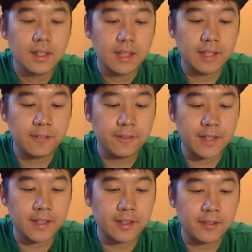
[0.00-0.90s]
And
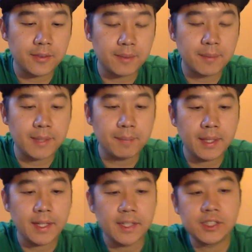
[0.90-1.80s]
finally, from the main
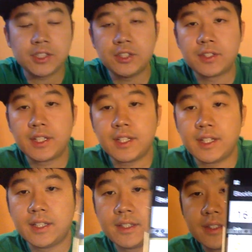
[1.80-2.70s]
page, you
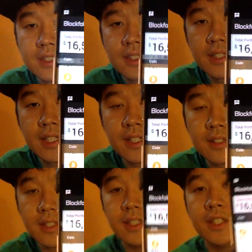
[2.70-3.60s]
can click
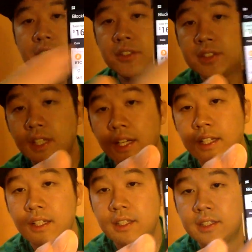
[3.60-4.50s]
on a news
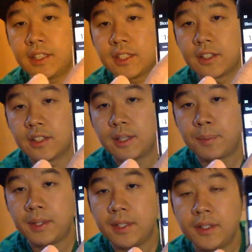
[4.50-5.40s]
icon ticker
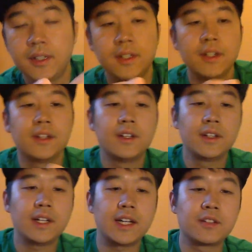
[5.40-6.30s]
up here.
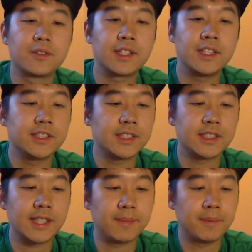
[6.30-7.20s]
I don't really use
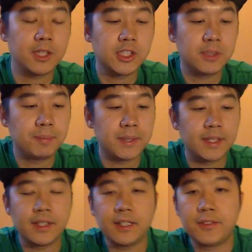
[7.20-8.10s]
this that much,
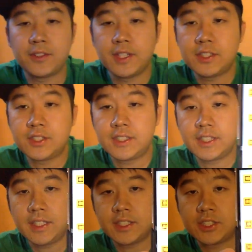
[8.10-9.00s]
but if you're
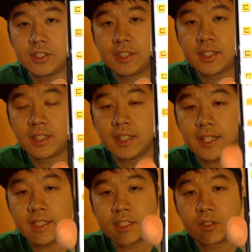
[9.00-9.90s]
interested, it shows you the
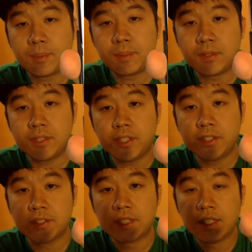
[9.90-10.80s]
latest crypto
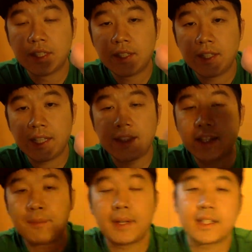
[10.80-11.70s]
news, and
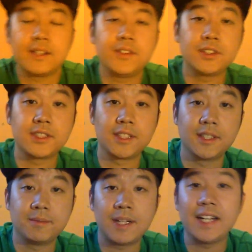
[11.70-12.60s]
that might give you
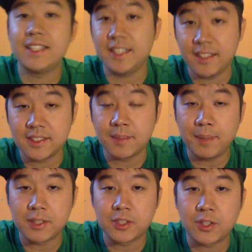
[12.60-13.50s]
some ideas
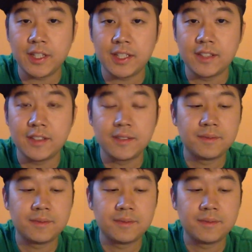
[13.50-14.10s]
about trading.